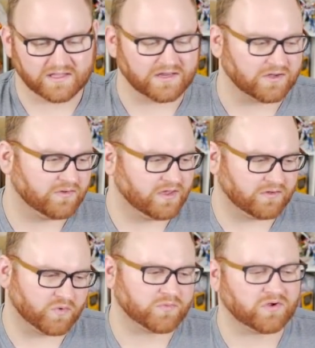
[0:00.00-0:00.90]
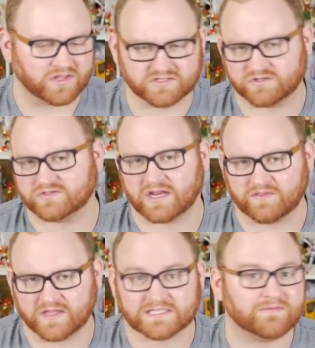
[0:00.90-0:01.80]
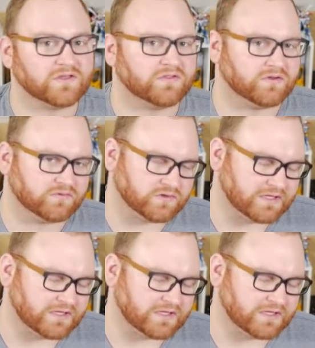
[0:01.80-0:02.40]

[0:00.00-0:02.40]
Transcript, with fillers: you know, Wormcoil Engine, those kind of things, even though they'll,